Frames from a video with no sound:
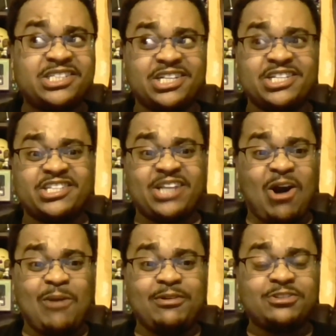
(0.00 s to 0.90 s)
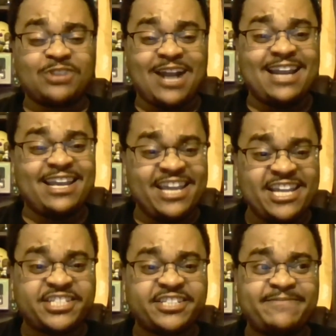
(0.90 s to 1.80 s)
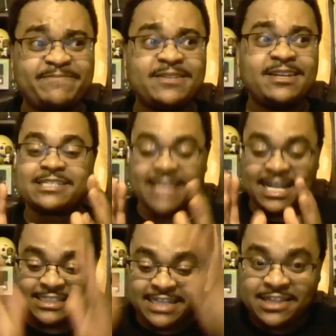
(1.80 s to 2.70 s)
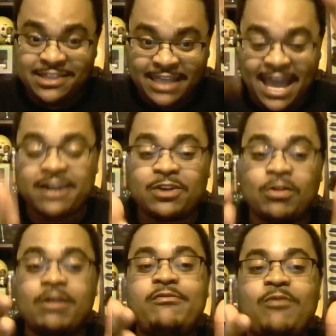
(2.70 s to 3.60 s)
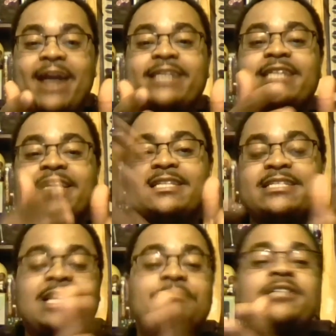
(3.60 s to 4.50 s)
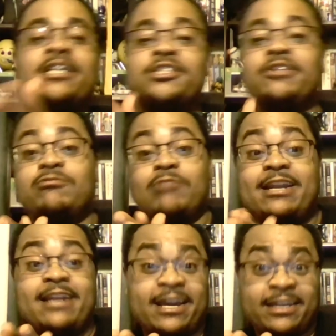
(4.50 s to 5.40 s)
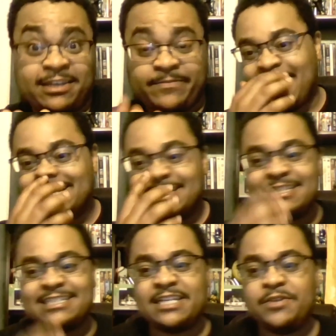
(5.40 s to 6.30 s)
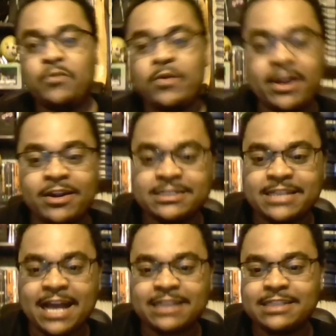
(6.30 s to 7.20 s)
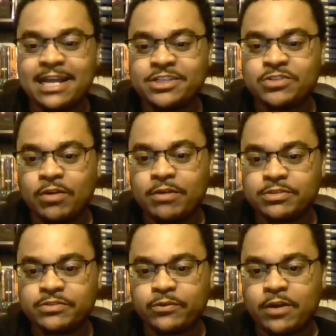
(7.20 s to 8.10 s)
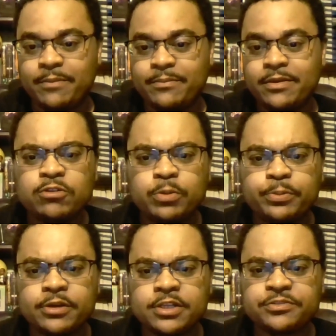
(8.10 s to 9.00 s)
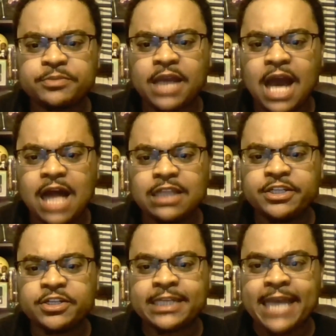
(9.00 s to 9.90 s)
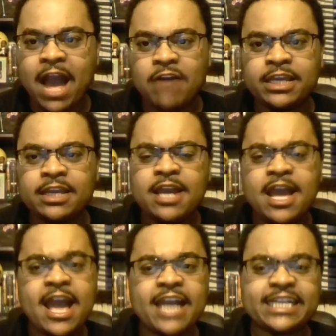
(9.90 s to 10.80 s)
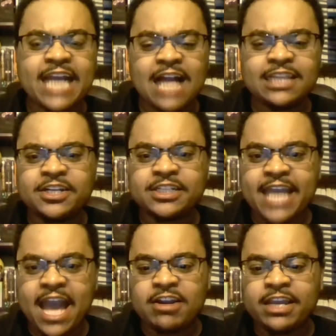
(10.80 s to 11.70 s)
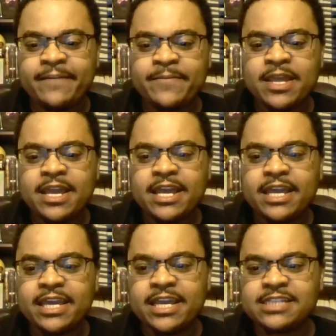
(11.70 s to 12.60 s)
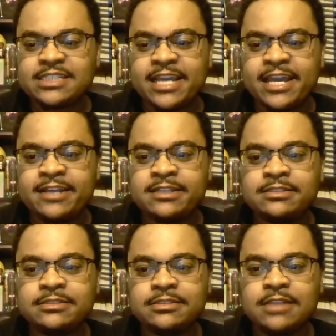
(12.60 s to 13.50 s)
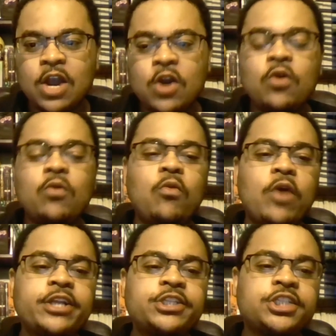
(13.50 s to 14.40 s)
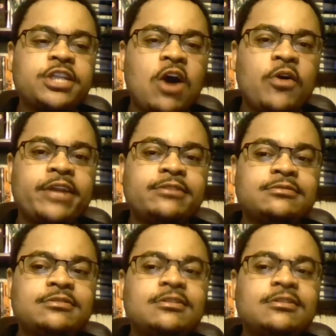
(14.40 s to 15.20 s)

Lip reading: cousin almost tried to eat you. That's in the category of white in the subsection of redneck. And I didn't see where exactly that story was from. Rupert is from Collier County. And Collier County is in, wouldn't you know it,